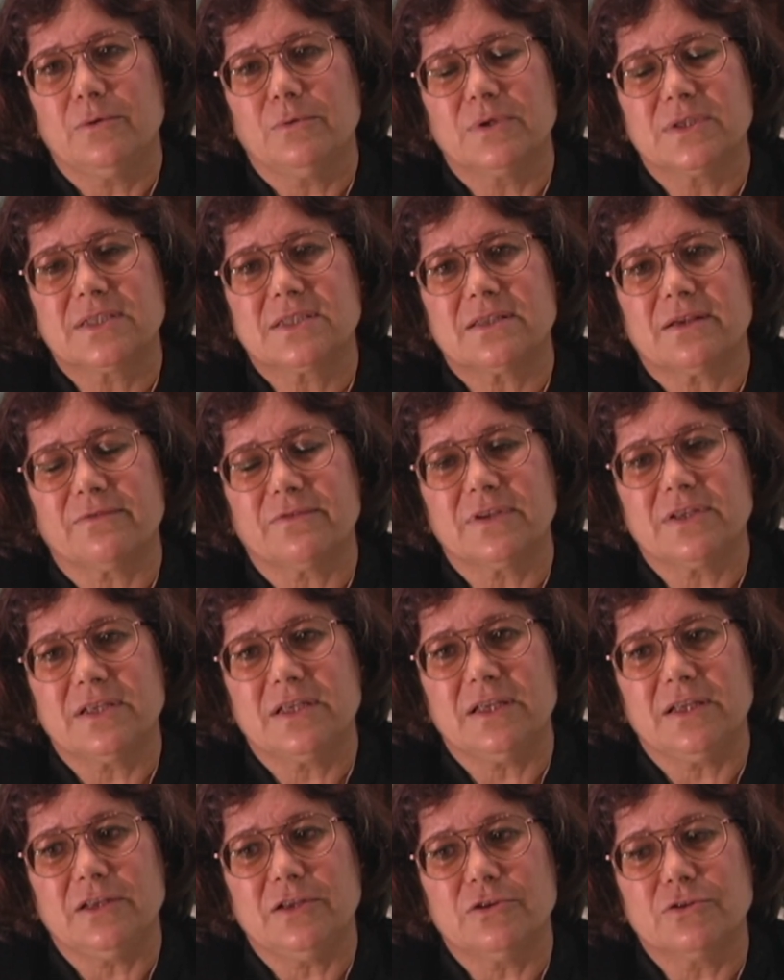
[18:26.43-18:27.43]
he was
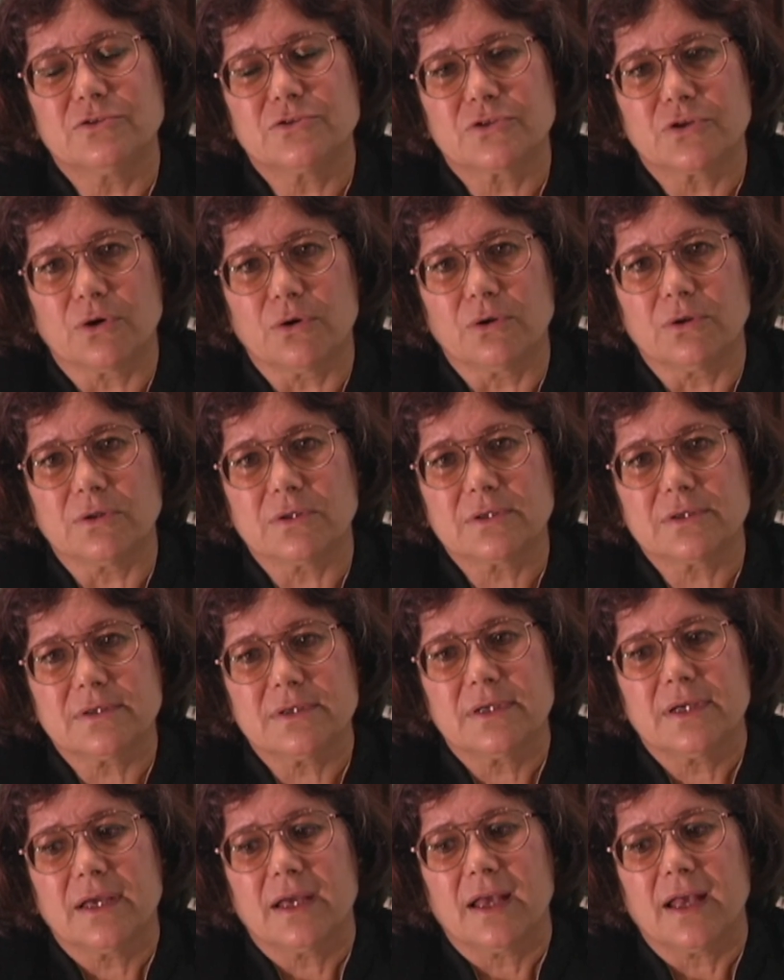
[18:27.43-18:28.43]
17 years old,
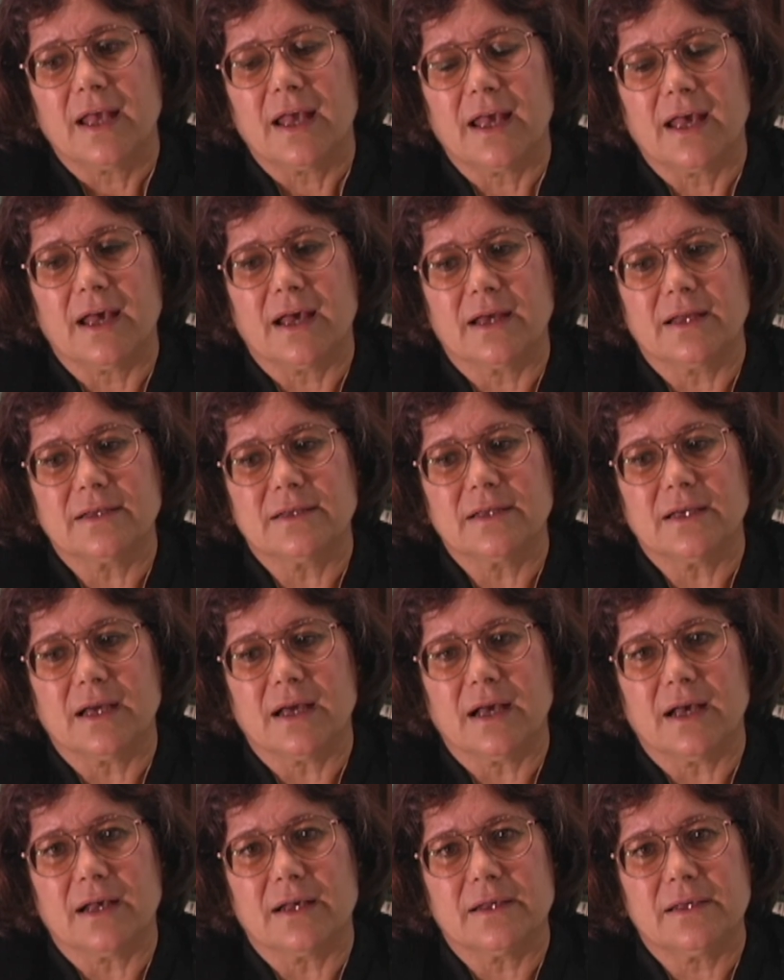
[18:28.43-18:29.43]
and
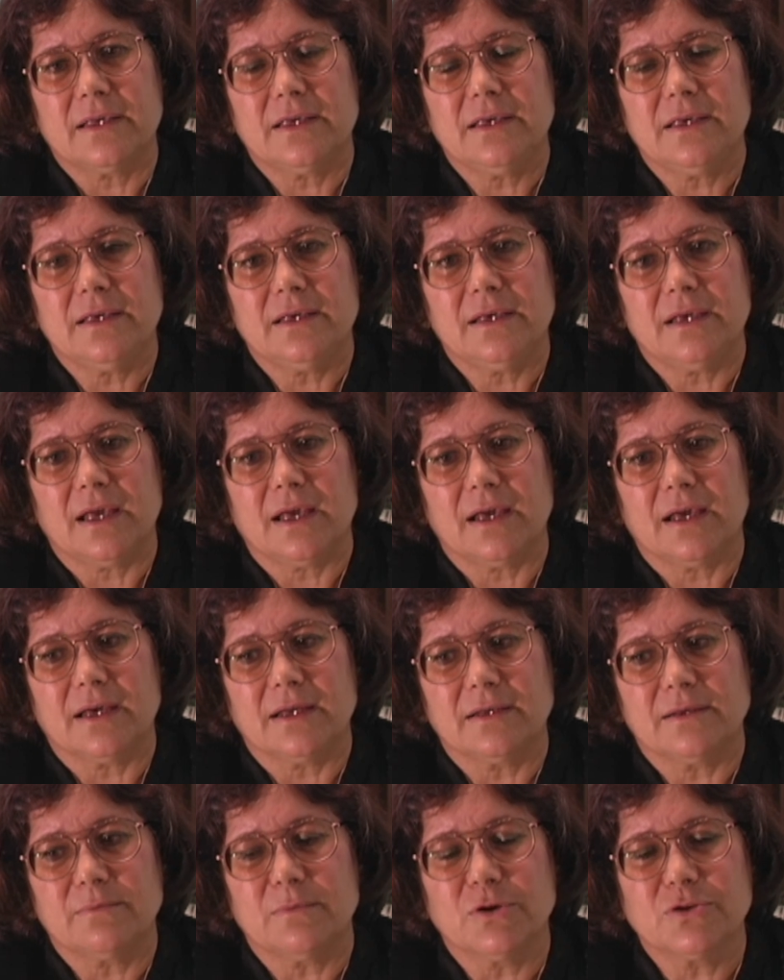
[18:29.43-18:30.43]
he
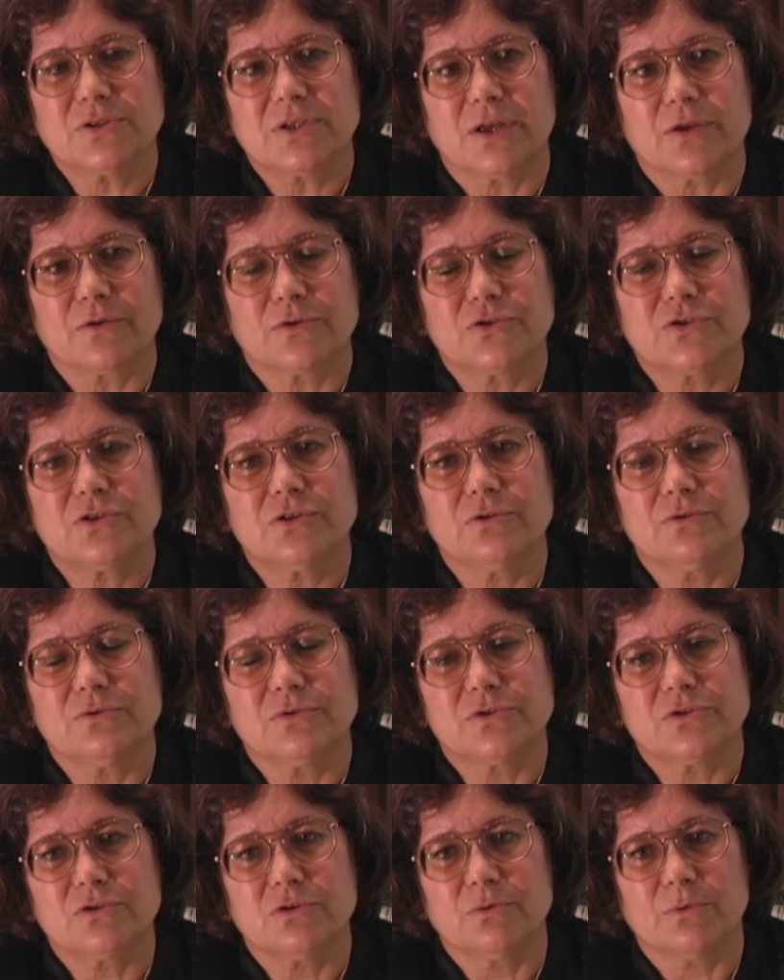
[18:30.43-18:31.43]
and most other
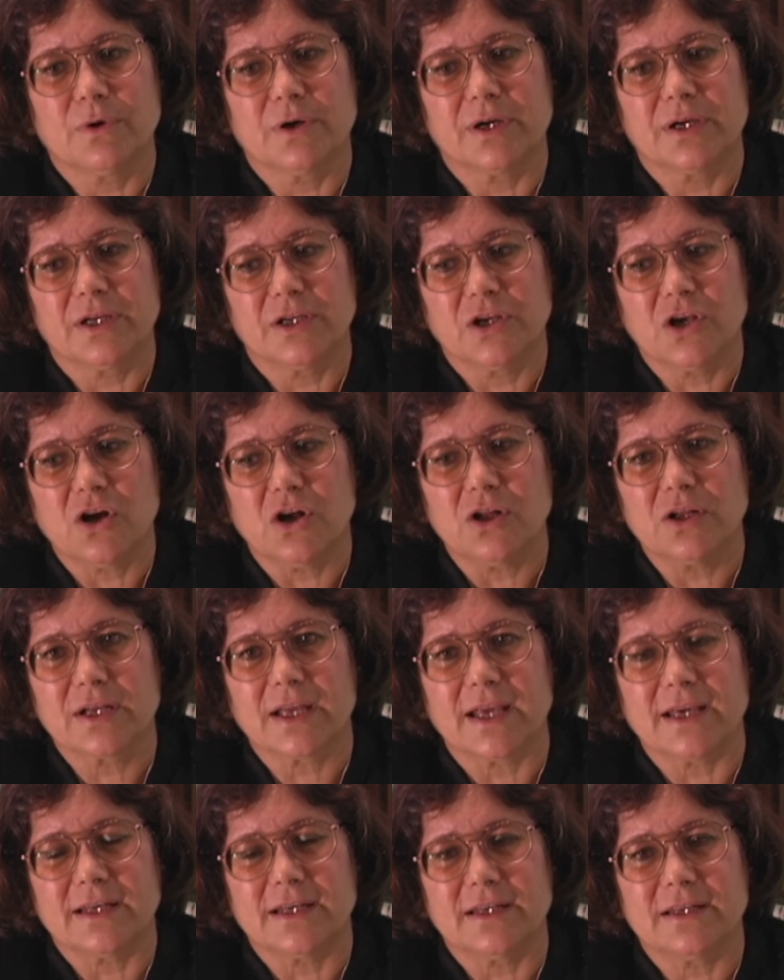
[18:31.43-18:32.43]
students who were
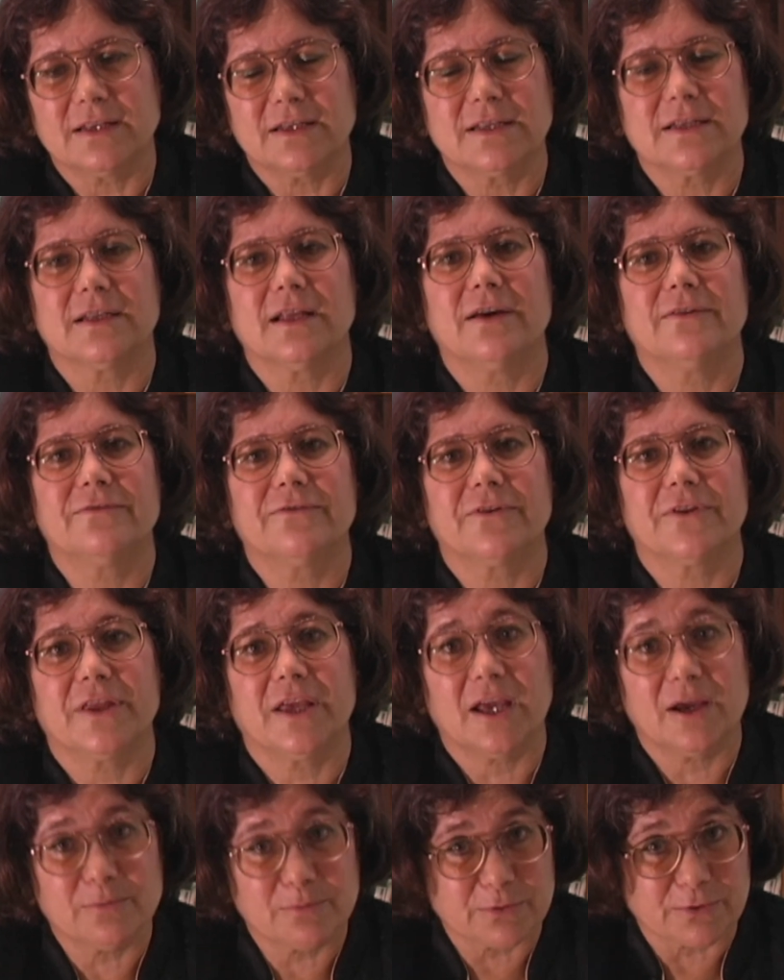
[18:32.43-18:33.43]
inculcated into love for
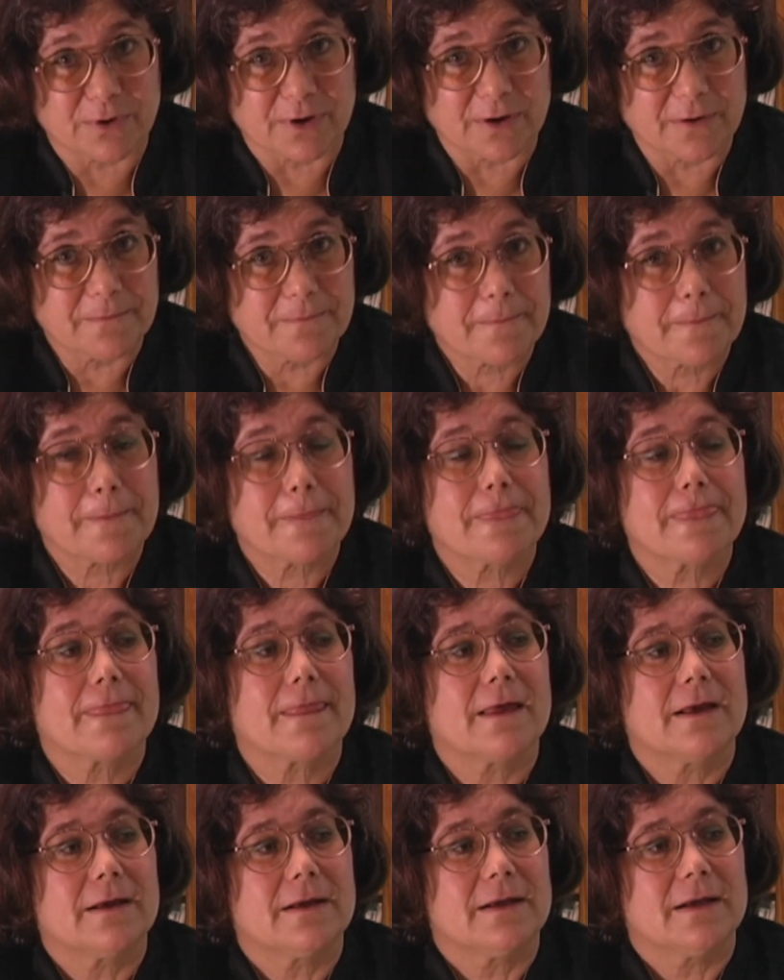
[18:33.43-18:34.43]
the emperor,
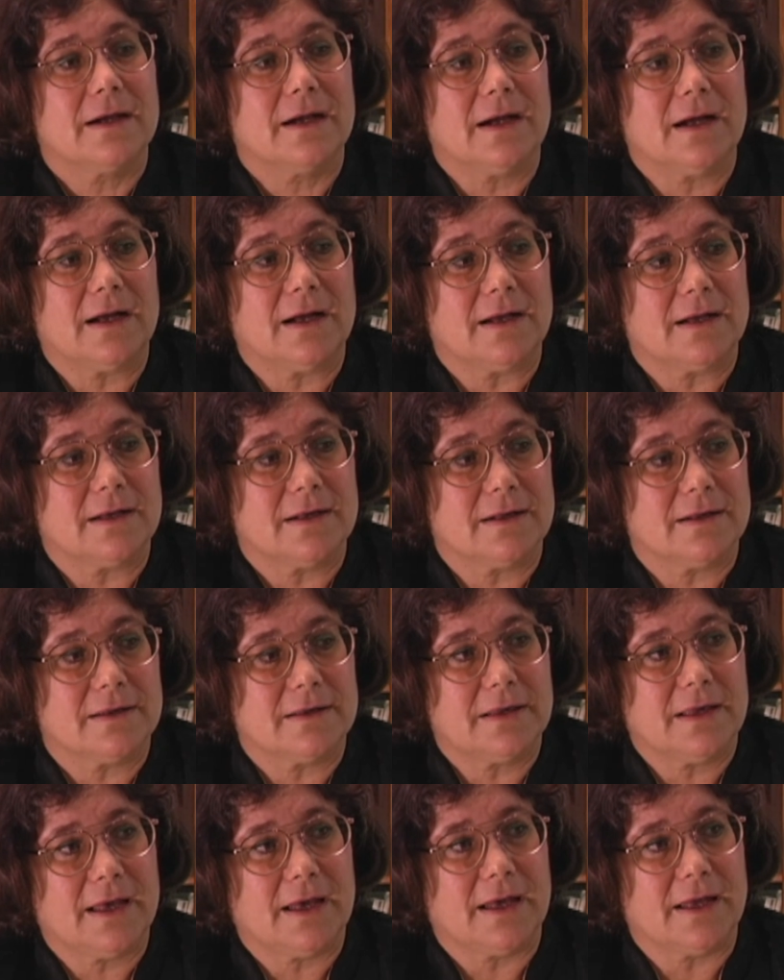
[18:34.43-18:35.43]

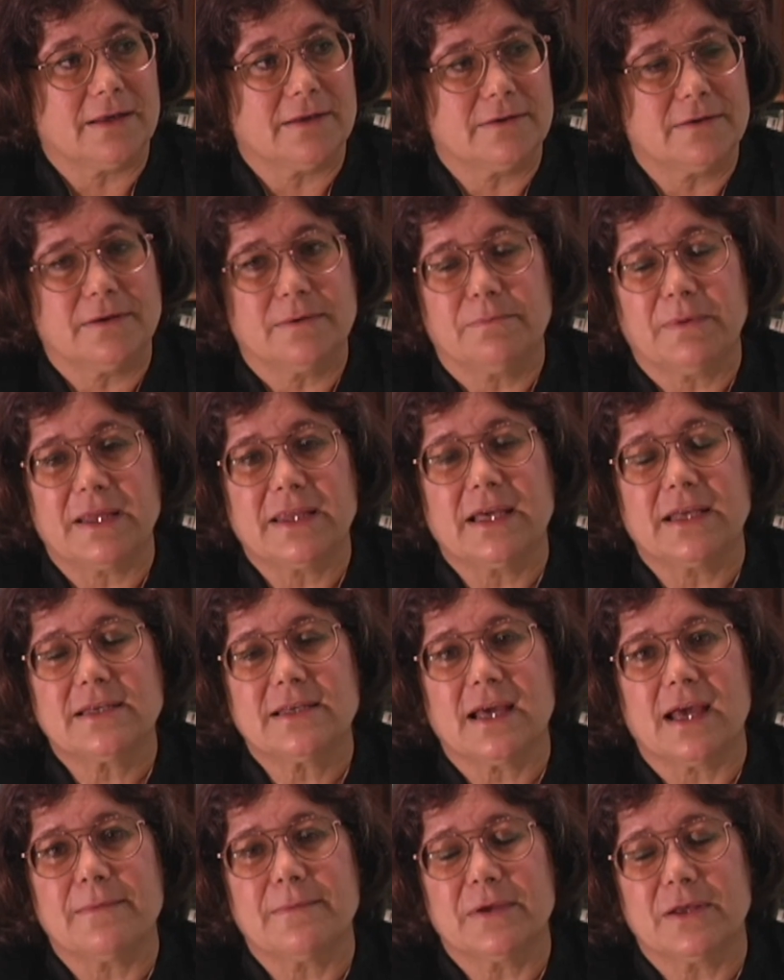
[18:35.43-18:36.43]
and by
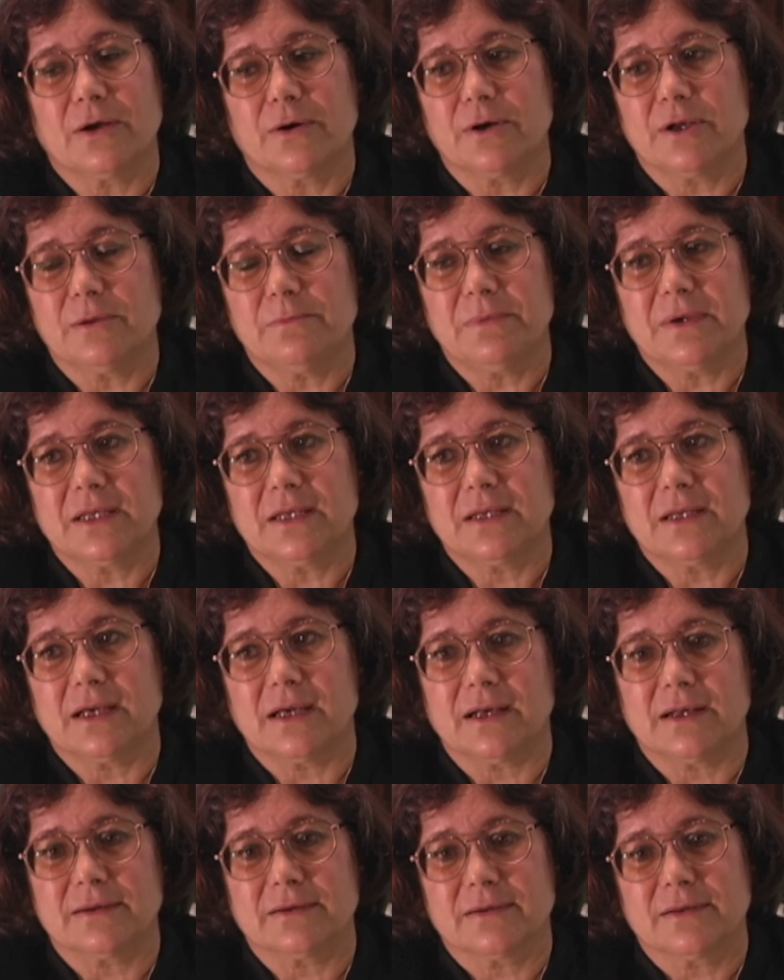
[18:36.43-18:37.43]
that time had already been,
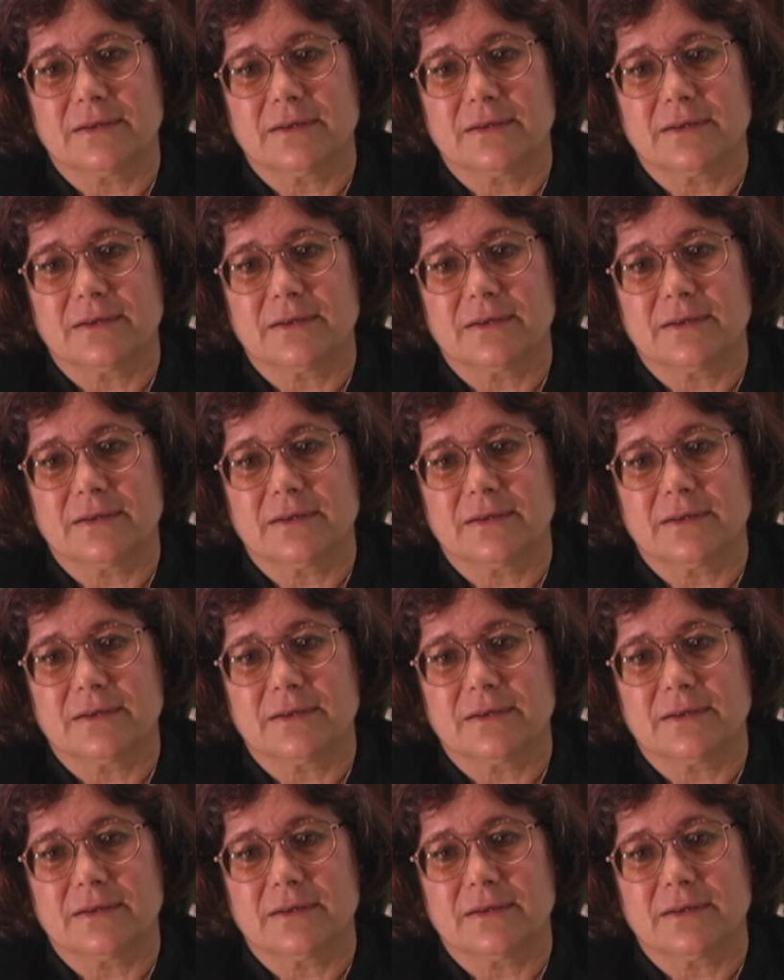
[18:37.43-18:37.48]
